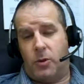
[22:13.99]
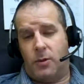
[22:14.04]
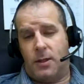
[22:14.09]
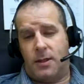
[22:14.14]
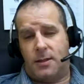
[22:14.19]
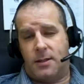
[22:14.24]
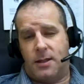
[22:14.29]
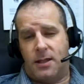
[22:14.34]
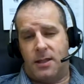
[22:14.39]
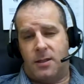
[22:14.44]

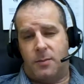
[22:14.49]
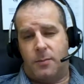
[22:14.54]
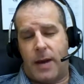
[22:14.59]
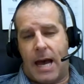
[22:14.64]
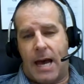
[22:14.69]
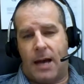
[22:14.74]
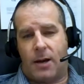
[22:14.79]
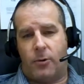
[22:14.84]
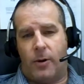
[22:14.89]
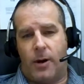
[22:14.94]
disease
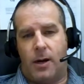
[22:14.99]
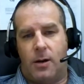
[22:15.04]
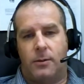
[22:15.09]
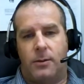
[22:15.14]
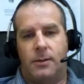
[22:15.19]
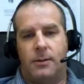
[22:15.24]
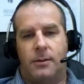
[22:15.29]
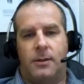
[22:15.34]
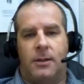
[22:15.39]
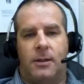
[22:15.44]

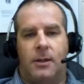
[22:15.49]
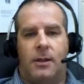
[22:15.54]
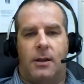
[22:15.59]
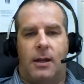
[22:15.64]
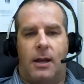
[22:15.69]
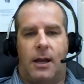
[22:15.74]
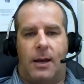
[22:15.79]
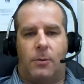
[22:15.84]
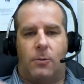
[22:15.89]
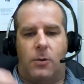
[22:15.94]
background,
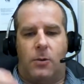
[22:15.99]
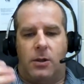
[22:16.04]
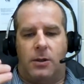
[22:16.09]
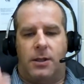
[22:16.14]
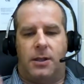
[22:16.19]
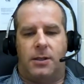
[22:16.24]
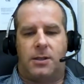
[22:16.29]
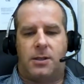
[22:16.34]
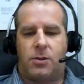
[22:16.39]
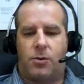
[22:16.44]
it will
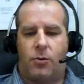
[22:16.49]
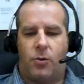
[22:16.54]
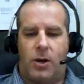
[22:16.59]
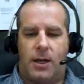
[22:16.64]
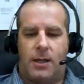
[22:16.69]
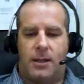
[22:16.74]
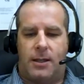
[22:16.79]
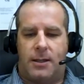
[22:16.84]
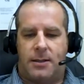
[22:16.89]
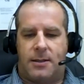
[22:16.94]

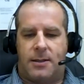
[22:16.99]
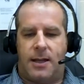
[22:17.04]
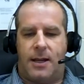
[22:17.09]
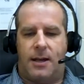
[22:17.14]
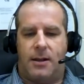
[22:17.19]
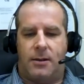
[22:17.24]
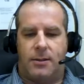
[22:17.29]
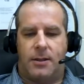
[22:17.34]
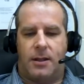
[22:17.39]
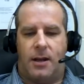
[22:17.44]
destroy the
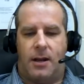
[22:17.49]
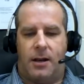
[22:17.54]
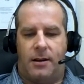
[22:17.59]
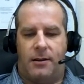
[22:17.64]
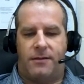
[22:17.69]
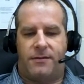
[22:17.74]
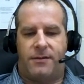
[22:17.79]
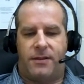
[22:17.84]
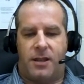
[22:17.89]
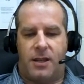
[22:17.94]
cells
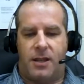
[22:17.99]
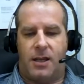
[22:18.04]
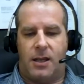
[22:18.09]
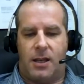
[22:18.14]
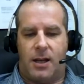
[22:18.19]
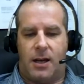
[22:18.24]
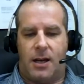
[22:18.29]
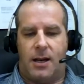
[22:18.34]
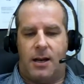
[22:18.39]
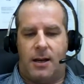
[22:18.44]
of the